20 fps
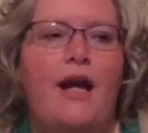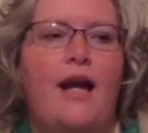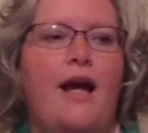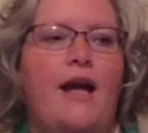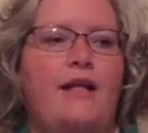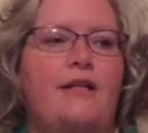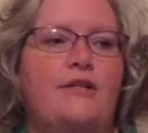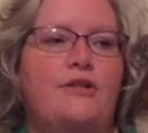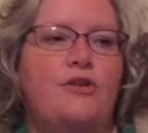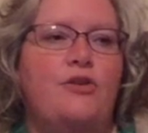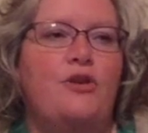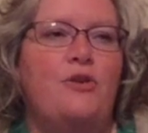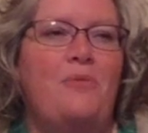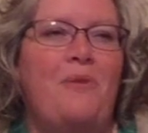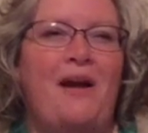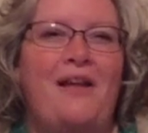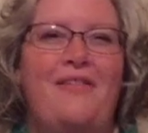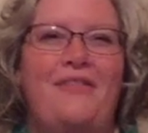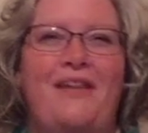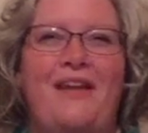And so you
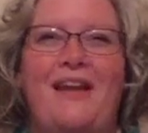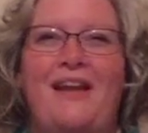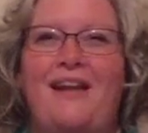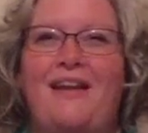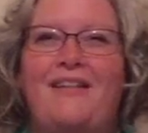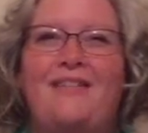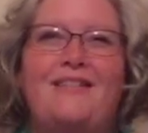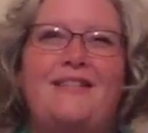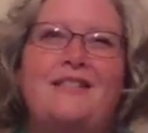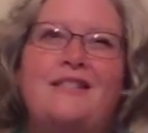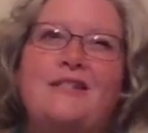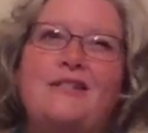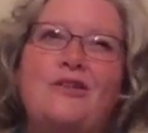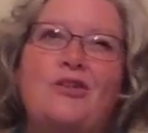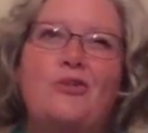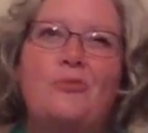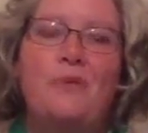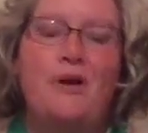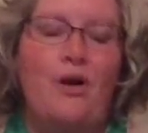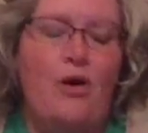might think, this is a
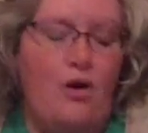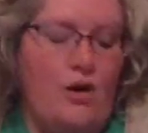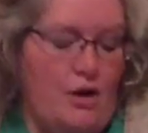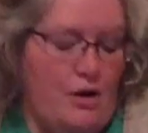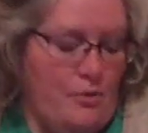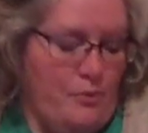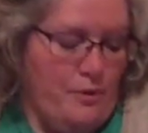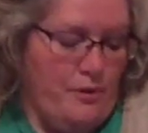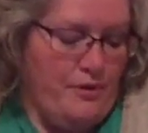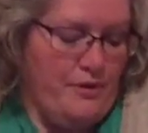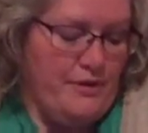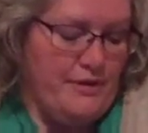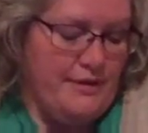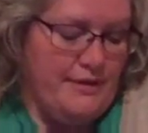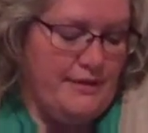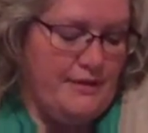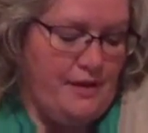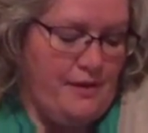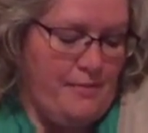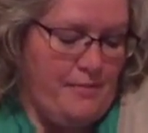little bit hard with this
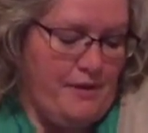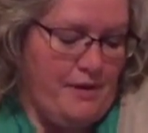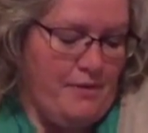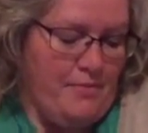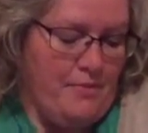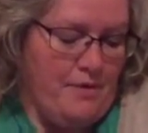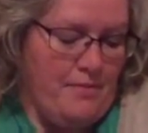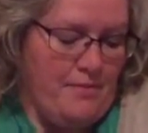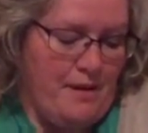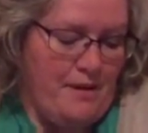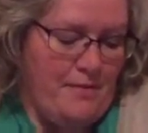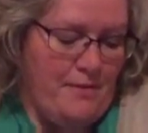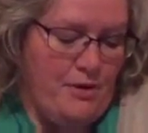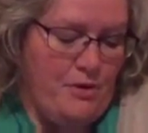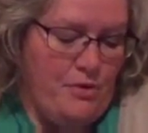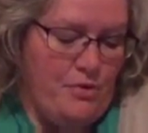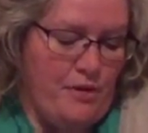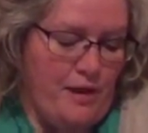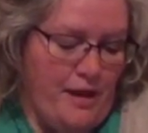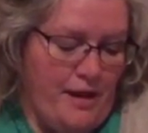topic, but maybe you
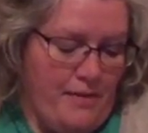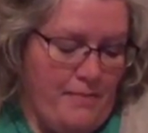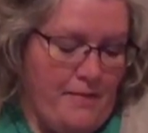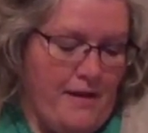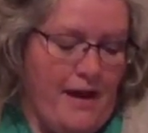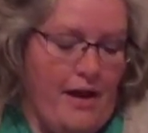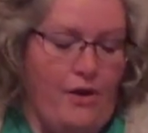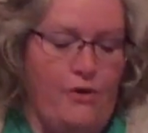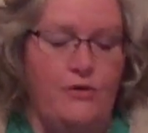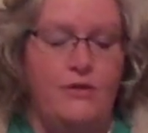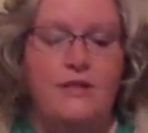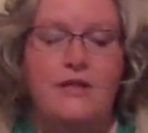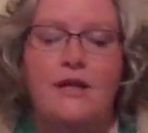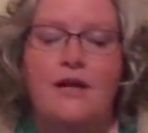think about